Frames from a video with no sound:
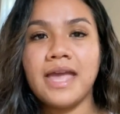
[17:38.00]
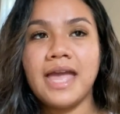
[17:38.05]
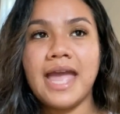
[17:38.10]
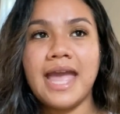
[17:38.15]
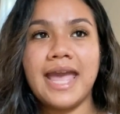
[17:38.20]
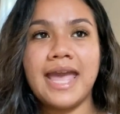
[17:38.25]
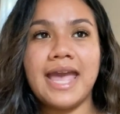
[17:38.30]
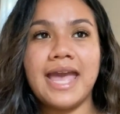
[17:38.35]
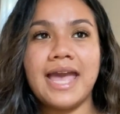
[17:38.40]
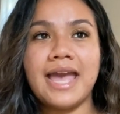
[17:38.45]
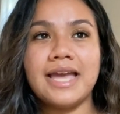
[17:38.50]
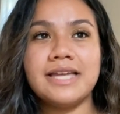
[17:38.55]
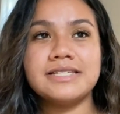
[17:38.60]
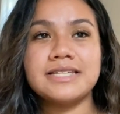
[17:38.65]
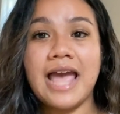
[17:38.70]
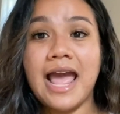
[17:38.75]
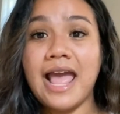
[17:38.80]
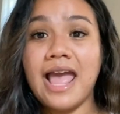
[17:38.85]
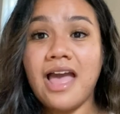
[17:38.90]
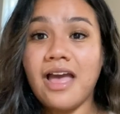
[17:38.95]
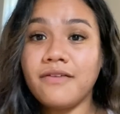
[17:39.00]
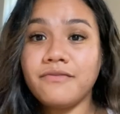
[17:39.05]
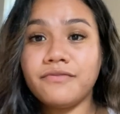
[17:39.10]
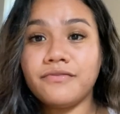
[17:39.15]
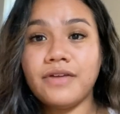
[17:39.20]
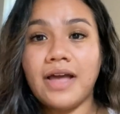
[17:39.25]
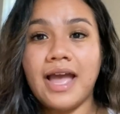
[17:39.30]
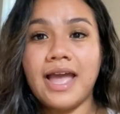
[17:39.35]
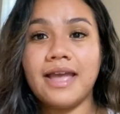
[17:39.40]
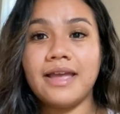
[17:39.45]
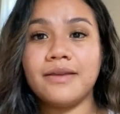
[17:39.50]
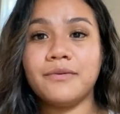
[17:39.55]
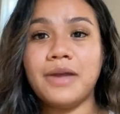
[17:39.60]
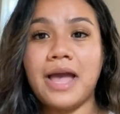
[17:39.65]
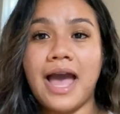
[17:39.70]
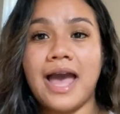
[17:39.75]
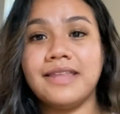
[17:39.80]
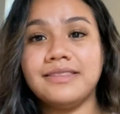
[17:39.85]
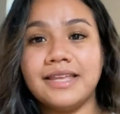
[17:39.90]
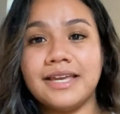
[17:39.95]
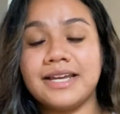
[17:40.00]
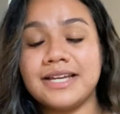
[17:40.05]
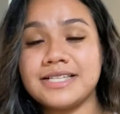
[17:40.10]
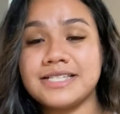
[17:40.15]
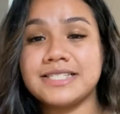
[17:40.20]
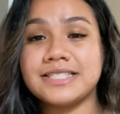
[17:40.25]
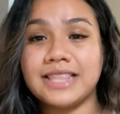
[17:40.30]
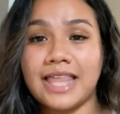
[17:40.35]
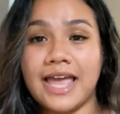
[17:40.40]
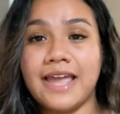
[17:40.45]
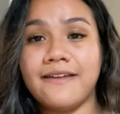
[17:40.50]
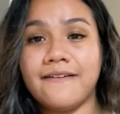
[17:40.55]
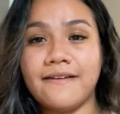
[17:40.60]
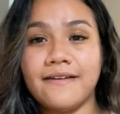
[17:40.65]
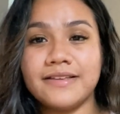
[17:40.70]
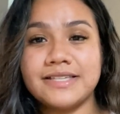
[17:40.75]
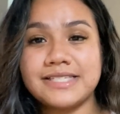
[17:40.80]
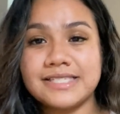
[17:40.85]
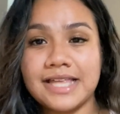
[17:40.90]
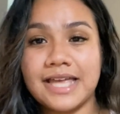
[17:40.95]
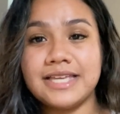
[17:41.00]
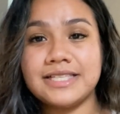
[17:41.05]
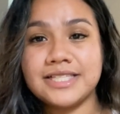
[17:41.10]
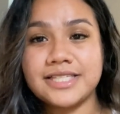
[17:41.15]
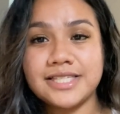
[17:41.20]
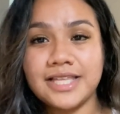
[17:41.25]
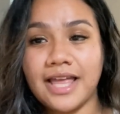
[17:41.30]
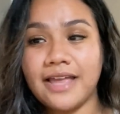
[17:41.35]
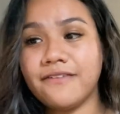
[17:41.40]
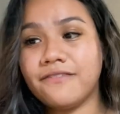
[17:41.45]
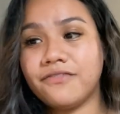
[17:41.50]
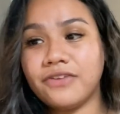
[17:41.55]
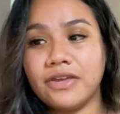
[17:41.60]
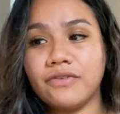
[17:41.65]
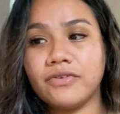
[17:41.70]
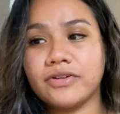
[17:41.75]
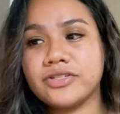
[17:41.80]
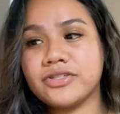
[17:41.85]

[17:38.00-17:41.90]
and I had like a slight fever.